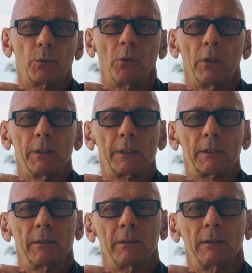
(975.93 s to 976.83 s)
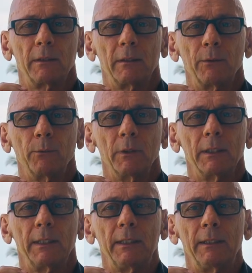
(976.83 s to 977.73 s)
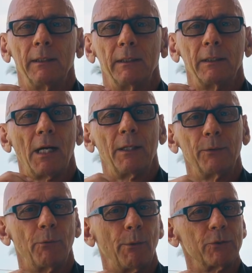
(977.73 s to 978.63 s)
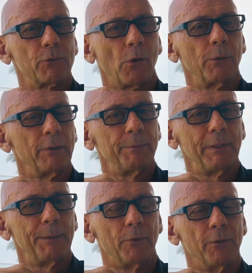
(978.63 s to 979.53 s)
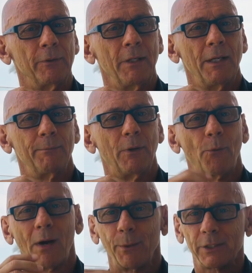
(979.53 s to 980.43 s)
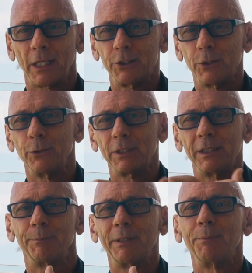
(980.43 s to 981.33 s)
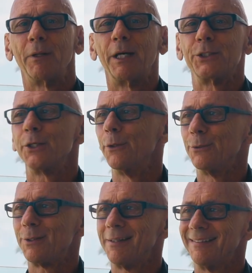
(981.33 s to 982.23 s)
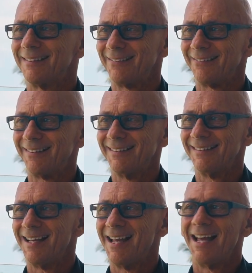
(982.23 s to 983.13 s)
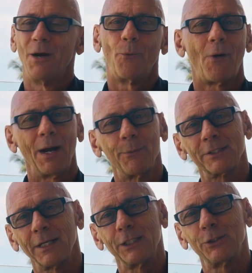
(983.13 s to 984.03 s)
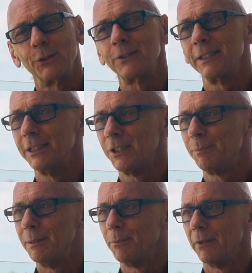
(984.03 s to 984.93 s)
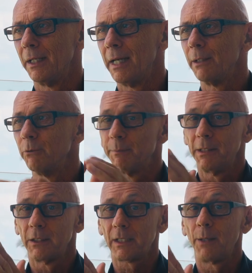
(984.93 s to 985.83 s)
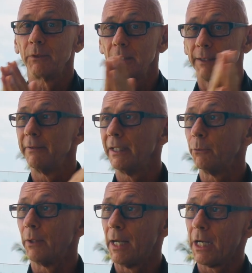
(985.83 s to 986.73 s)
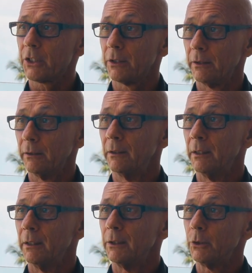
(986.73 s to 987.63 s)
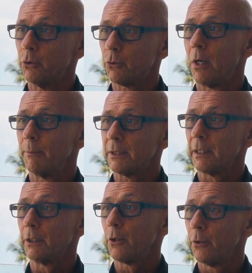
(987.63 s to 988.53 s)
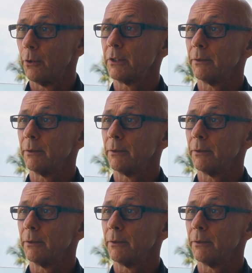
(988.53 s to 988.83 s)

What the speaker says: was really not what was wrong with the people, but why was I choosing the people I chose, mm-hmm. right? Why was I choosing these people? And it was because I was living in reaction to traumas that occurred